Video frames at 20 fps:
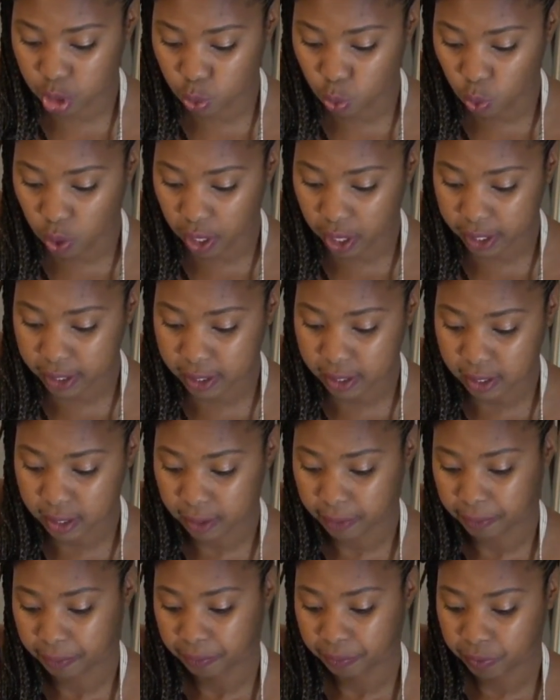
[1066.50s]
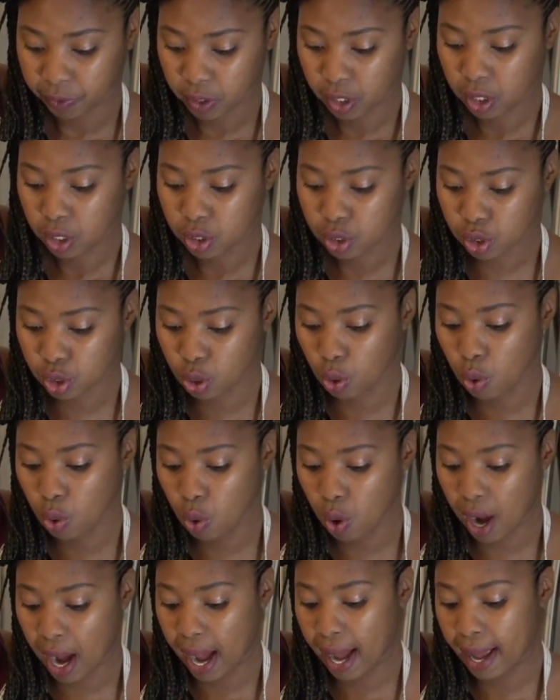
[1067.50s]
works.
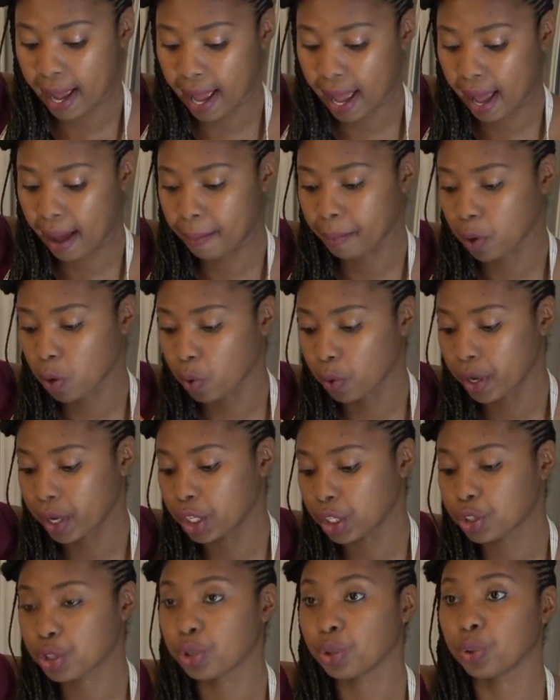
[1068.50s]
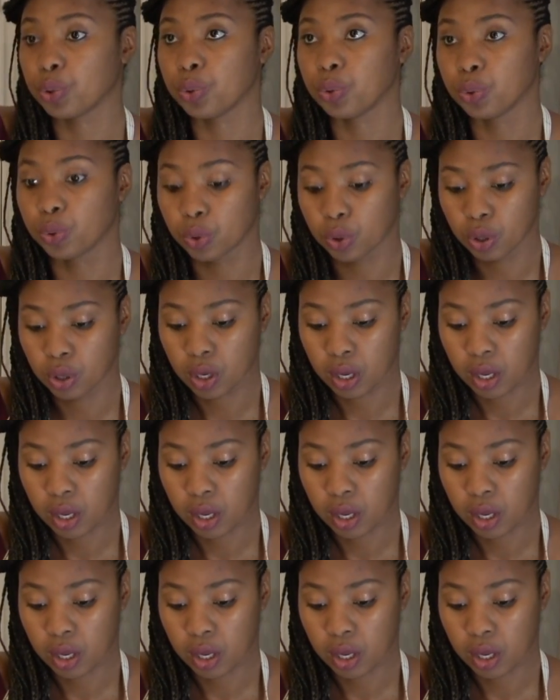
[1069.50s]
So I am going to